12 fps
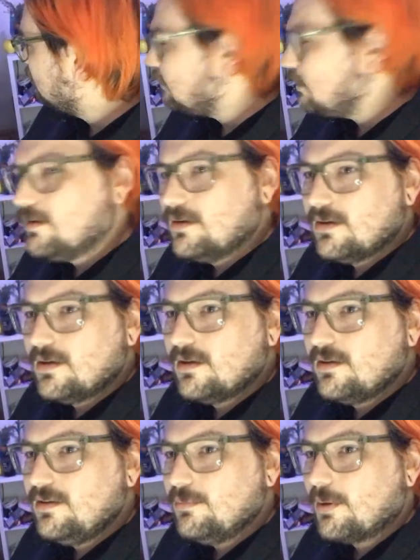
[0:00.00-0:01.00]
Well,
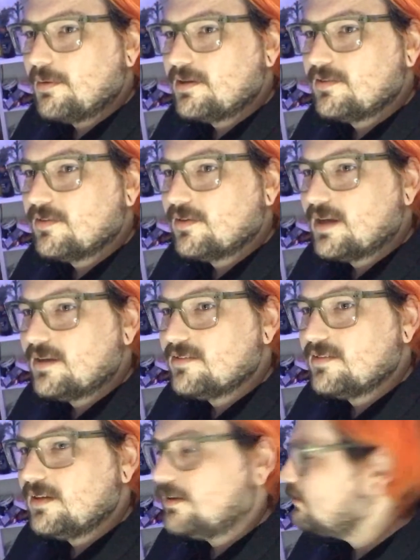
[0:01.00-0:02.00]
you probably still can't
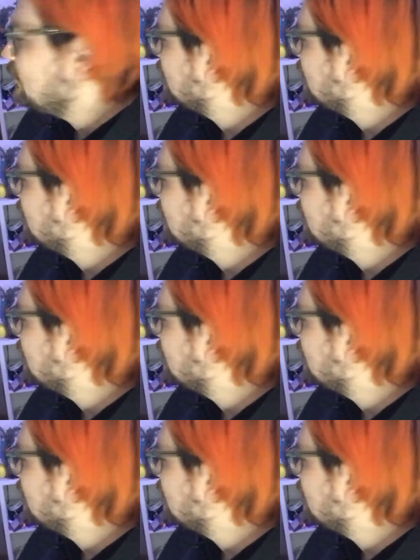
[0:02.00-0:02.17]
see it on